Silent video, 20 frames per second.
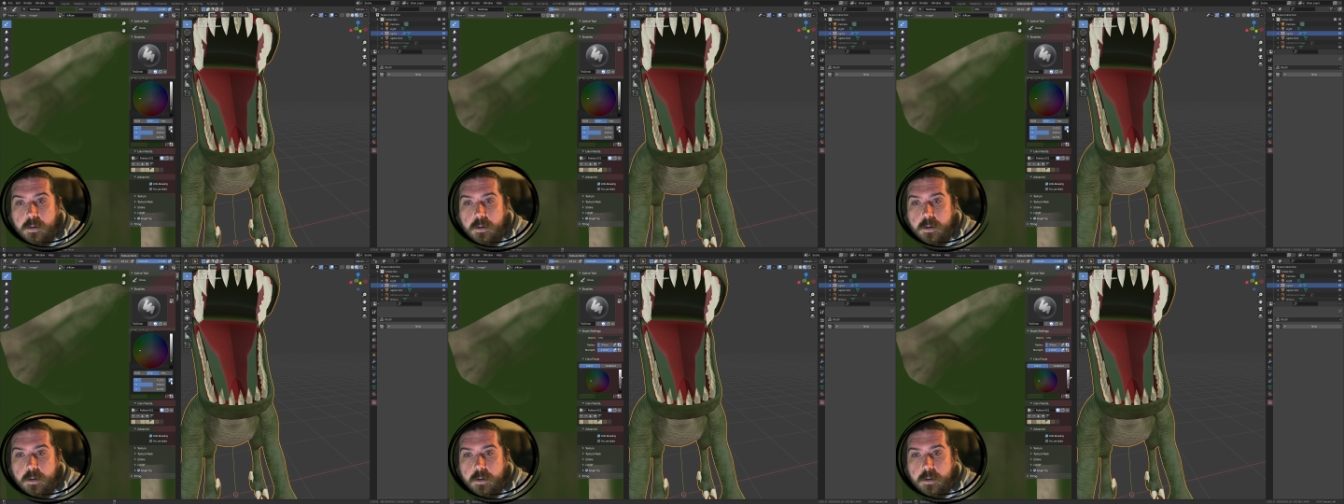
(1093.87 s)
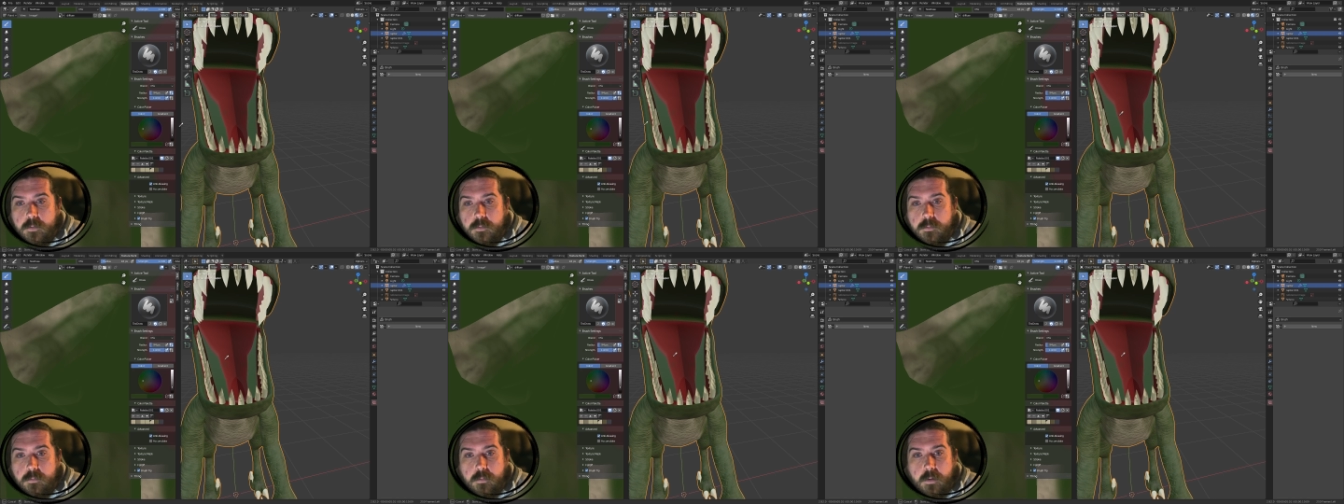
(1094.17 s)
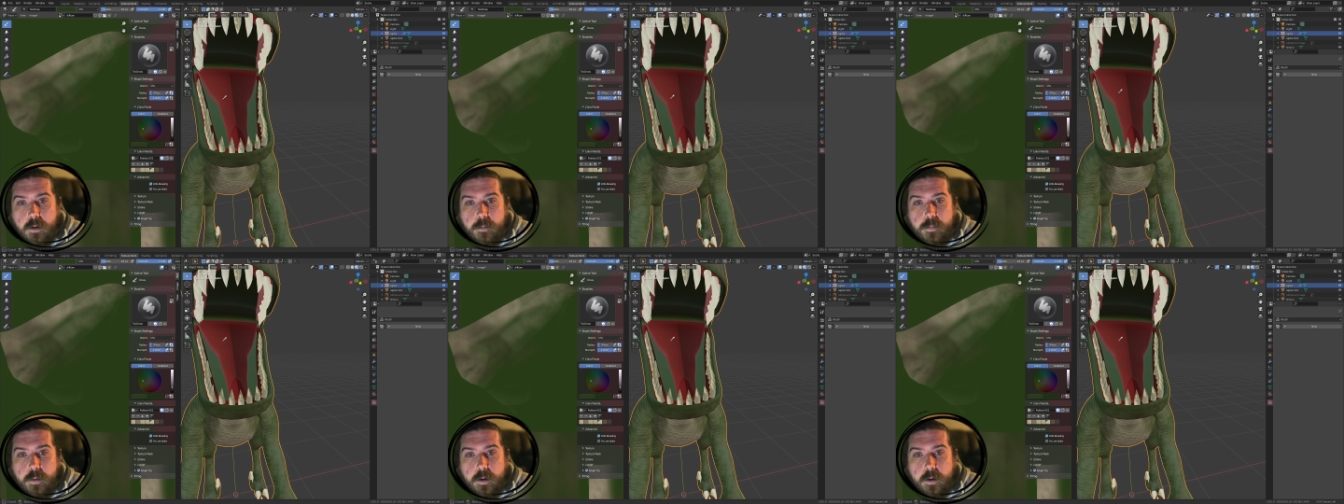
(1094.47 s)
let's
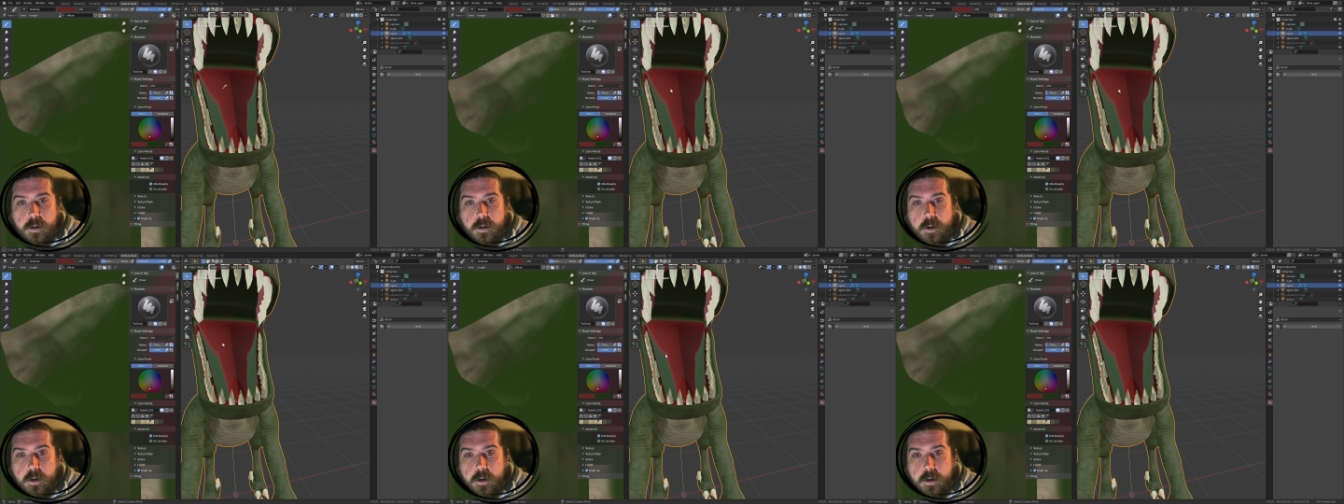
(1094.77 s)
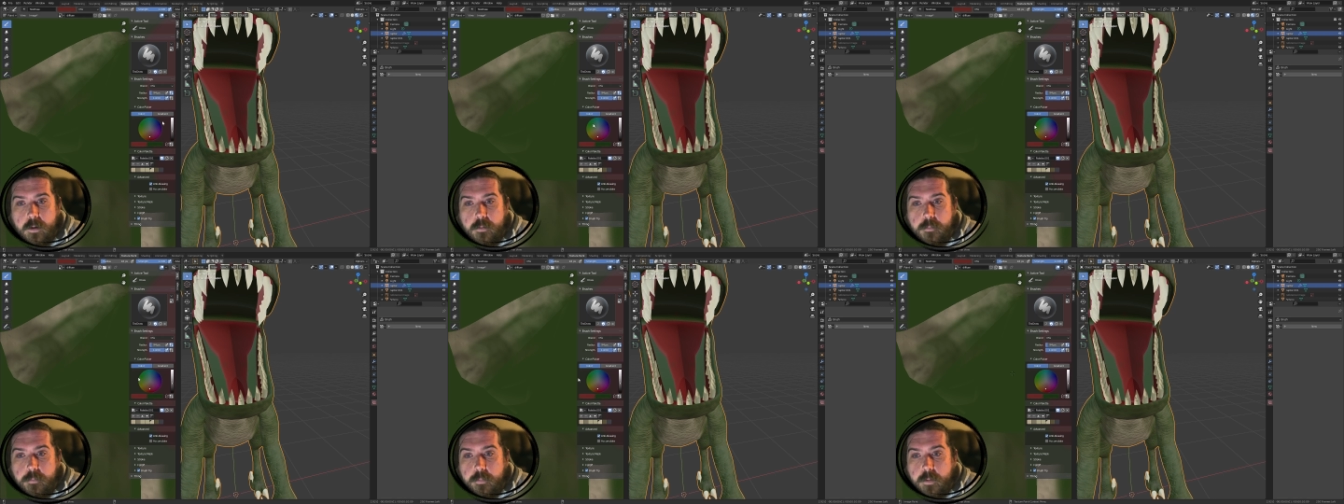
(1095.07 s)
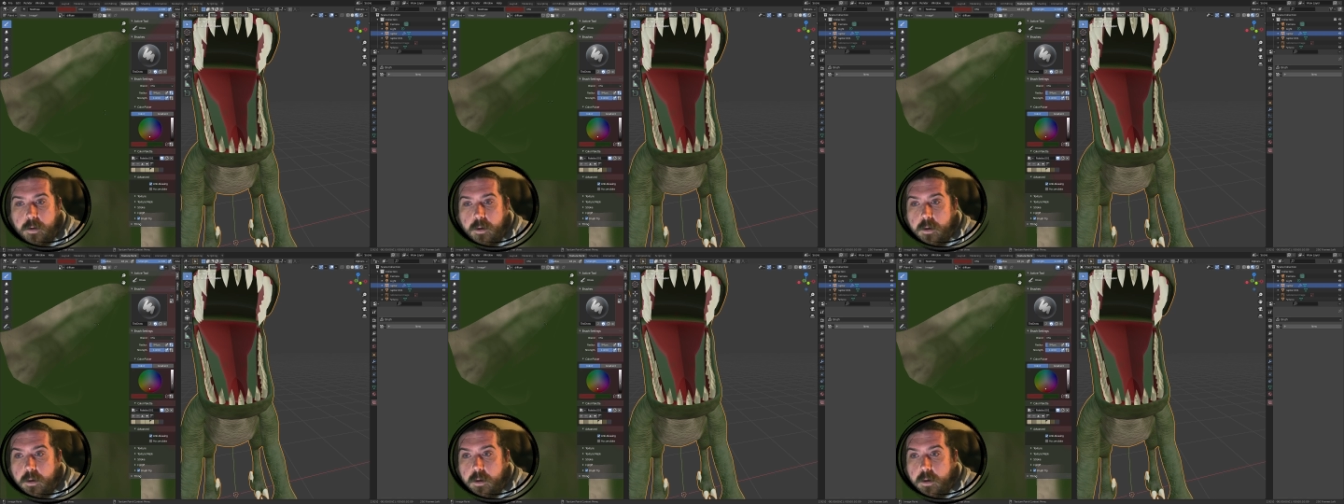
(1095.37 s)
grab that color
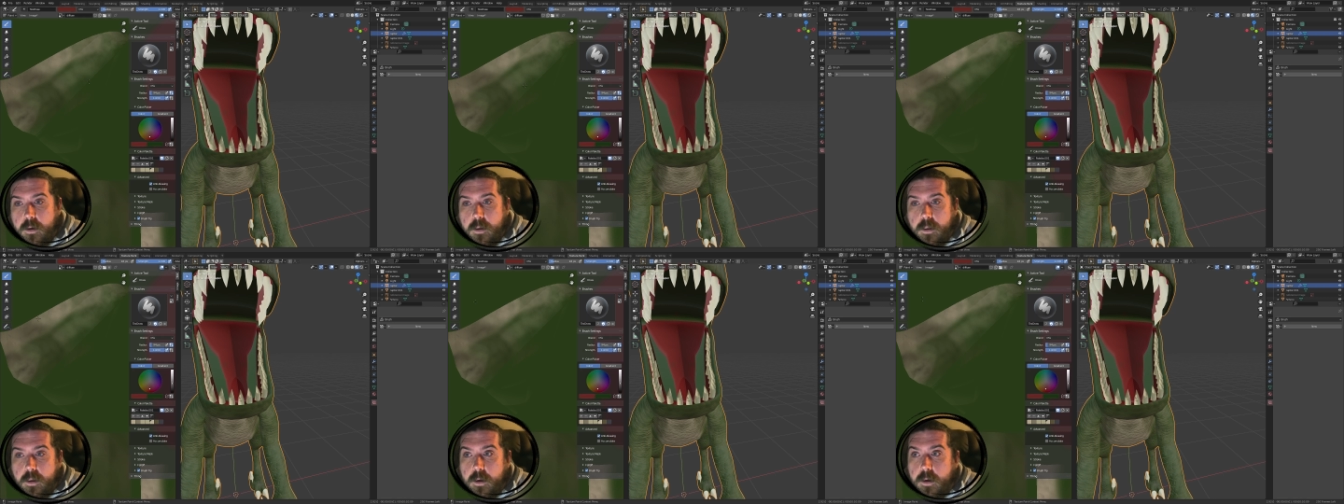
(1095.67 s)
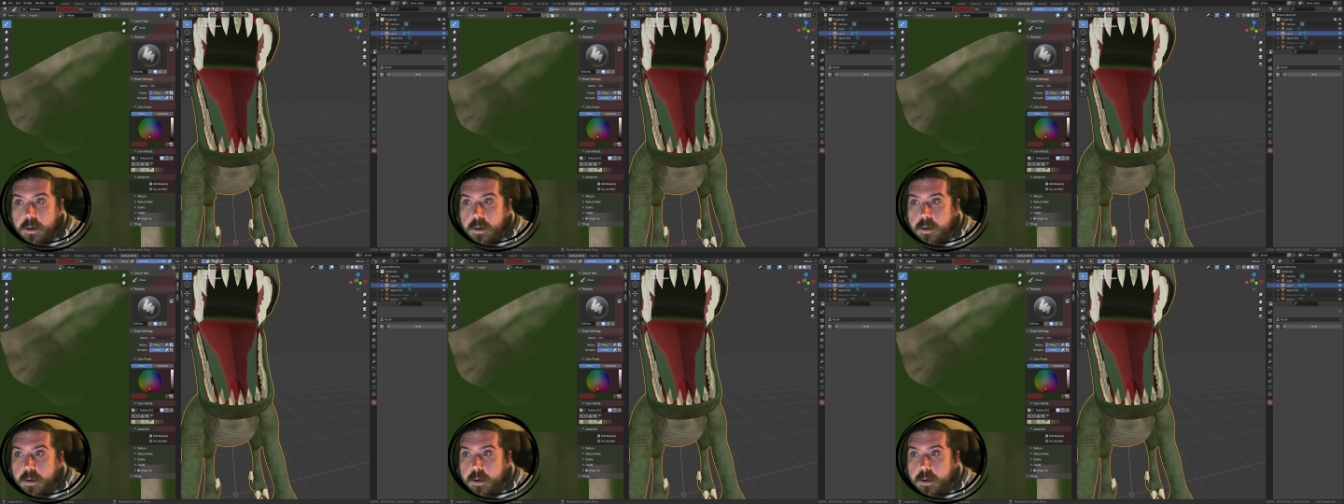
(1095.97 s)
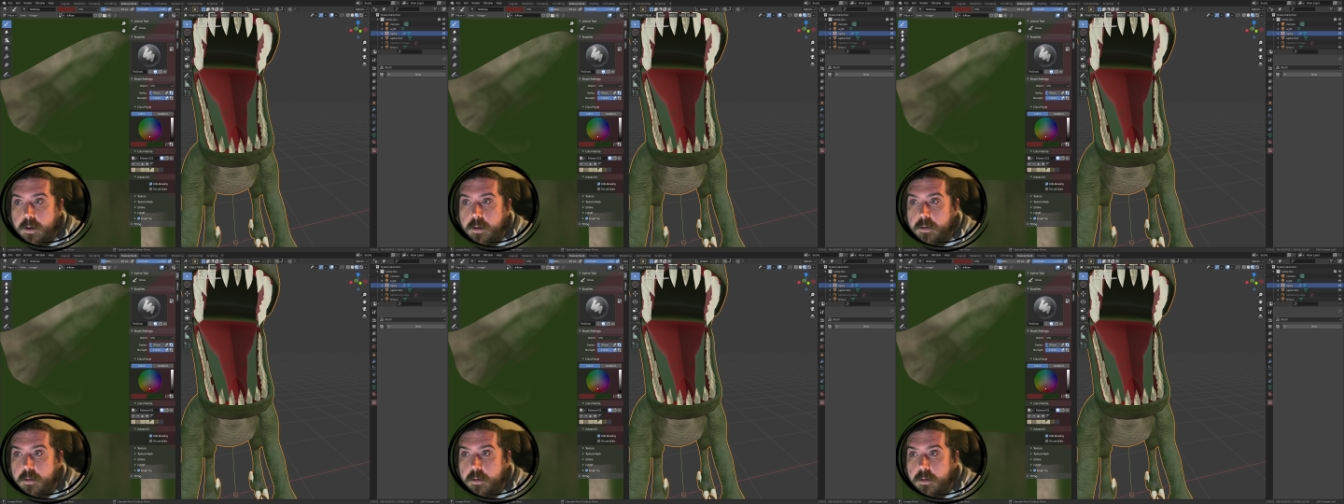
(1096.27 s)

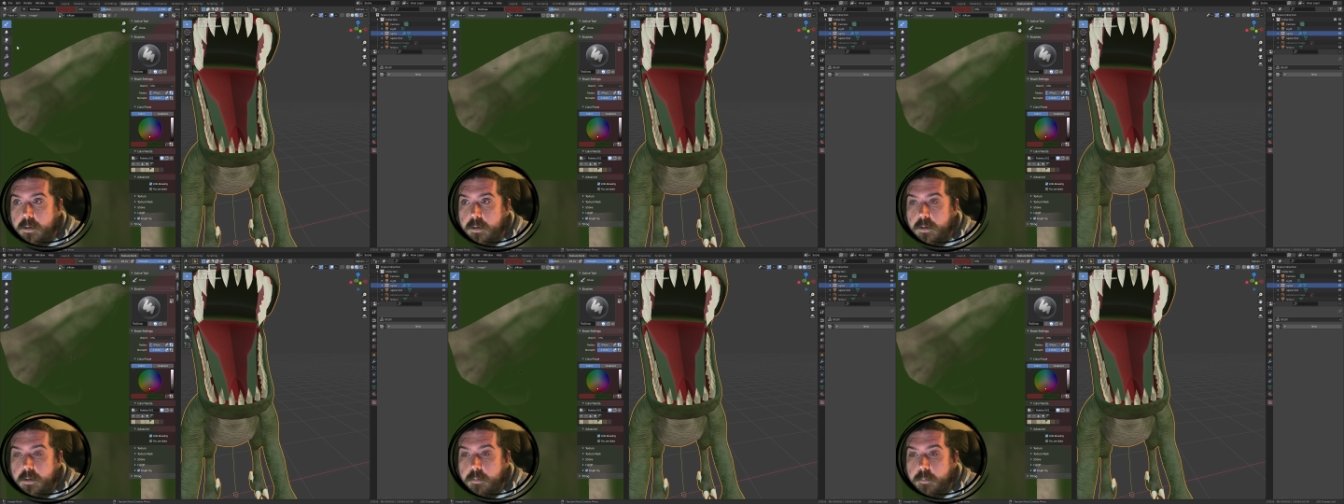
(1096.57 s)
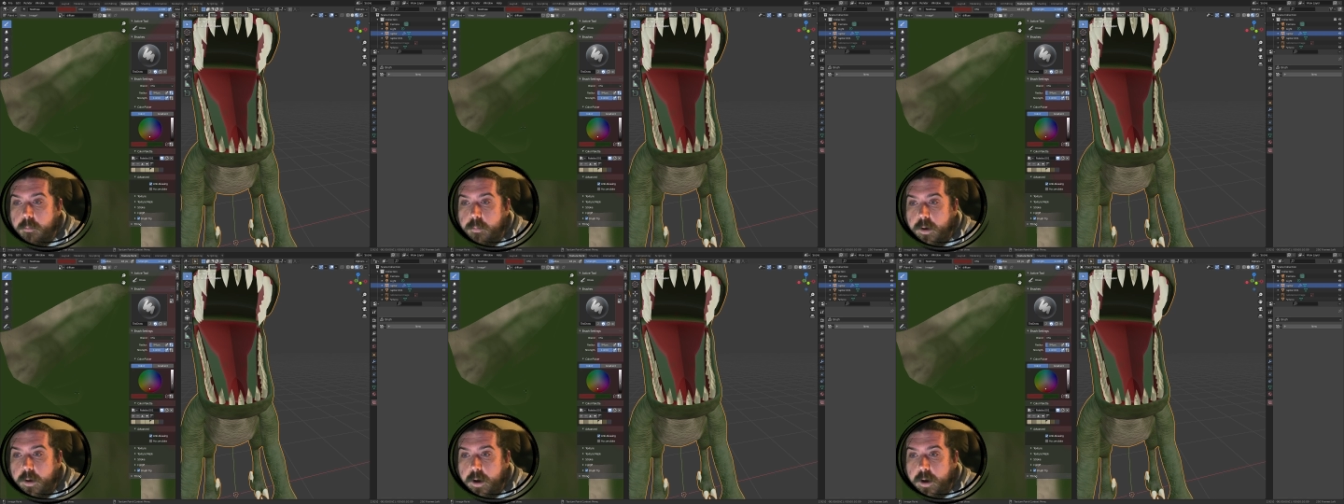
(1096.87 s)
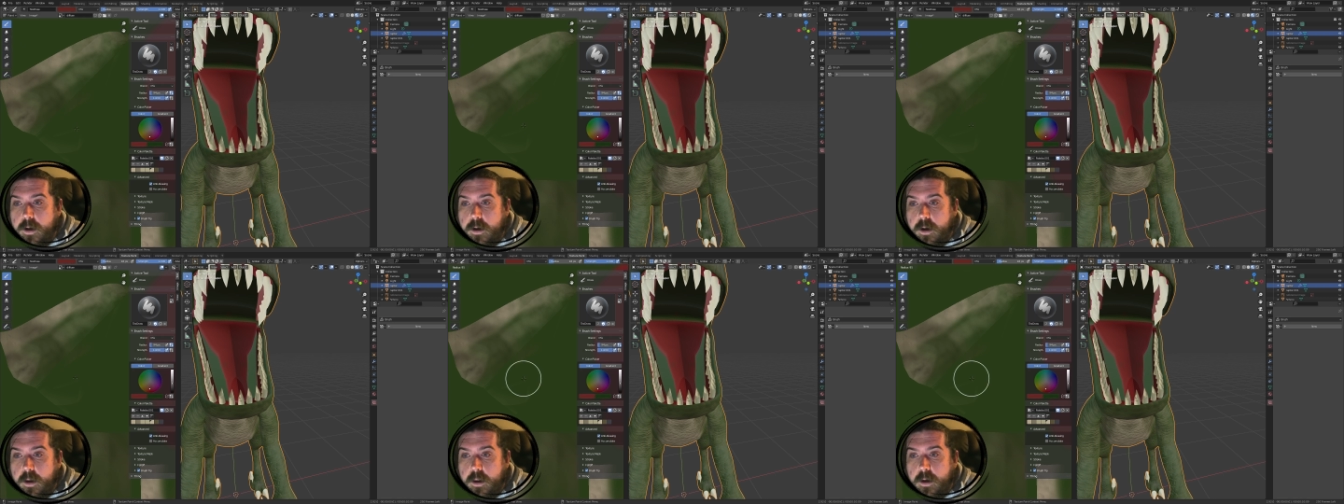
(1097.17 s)
and paint
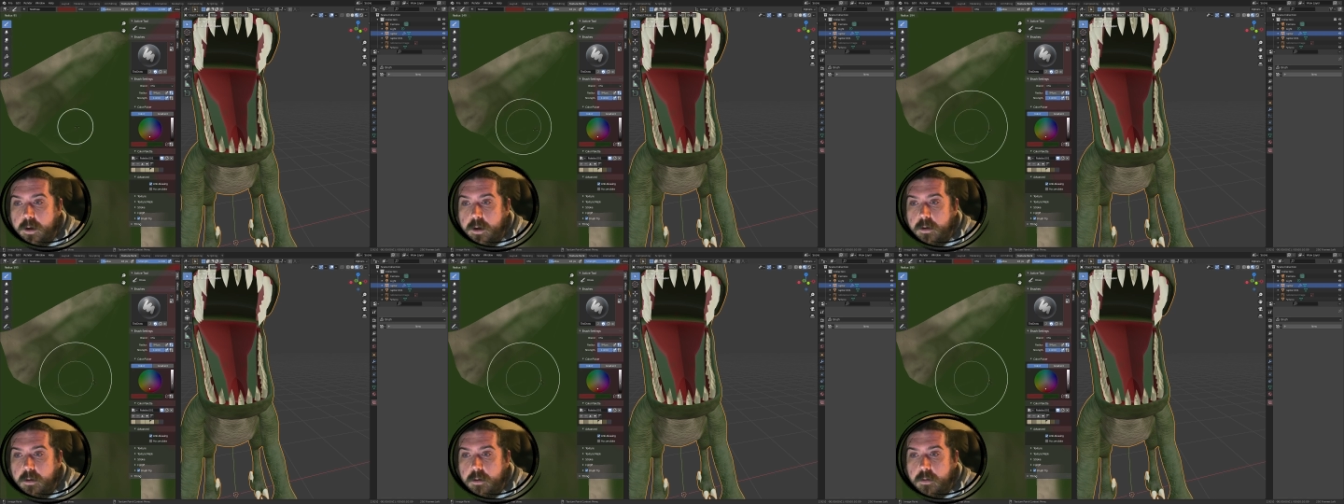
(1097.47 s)
it in.